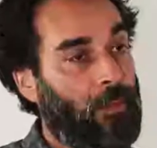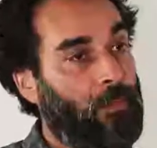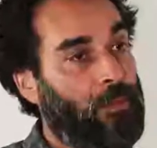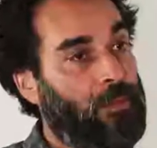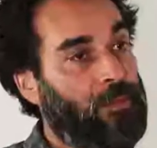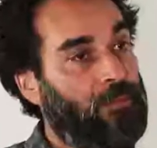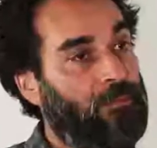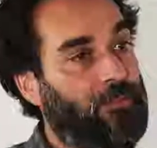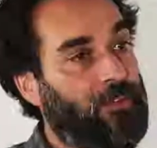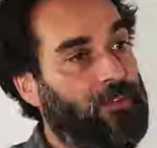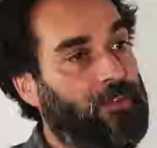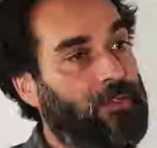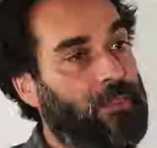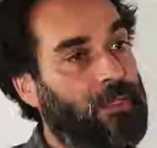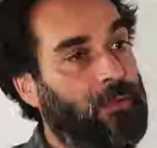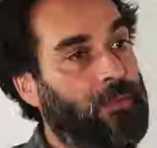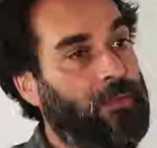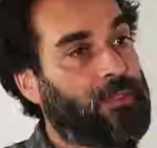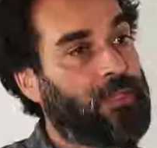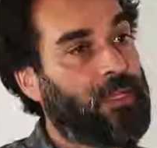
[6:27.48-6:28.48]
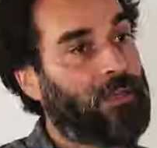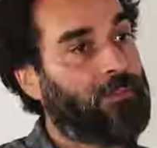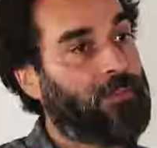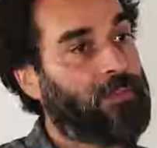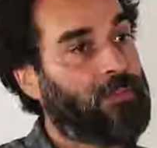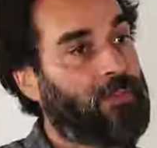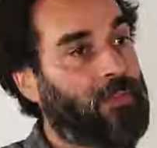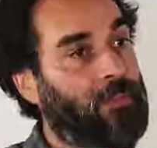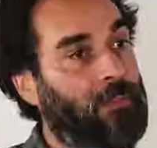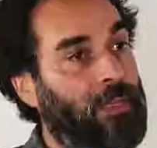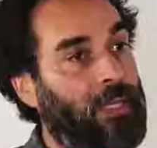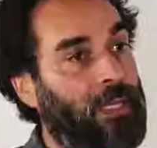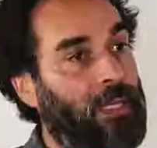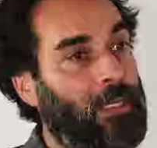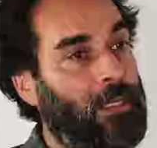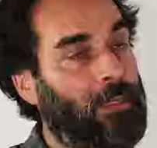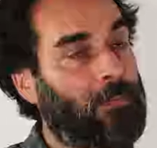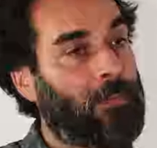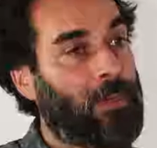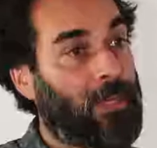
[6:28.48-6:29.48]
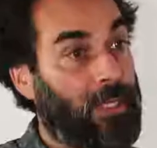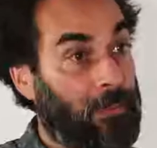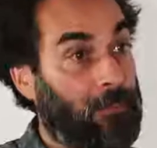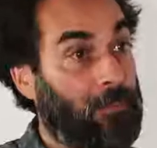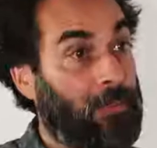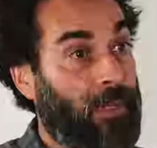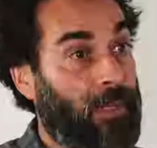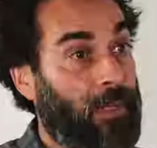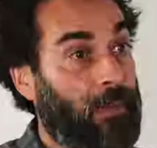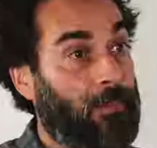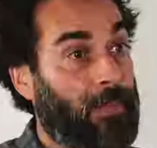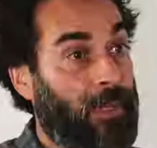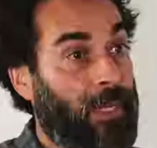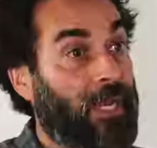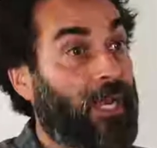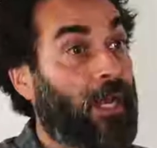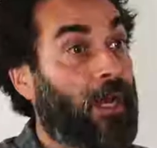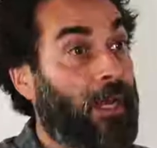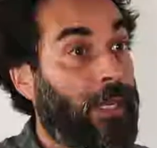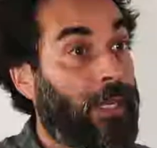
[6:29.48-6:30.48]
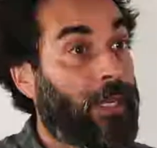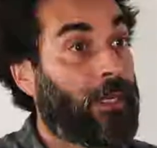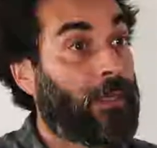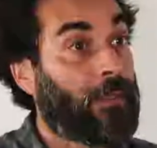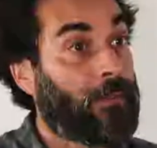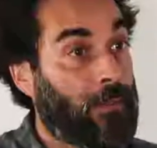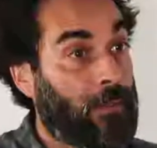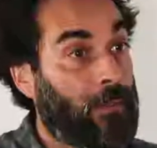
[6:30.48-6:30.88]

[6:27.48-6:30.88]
it was a vision that was given to me by by by Gaia,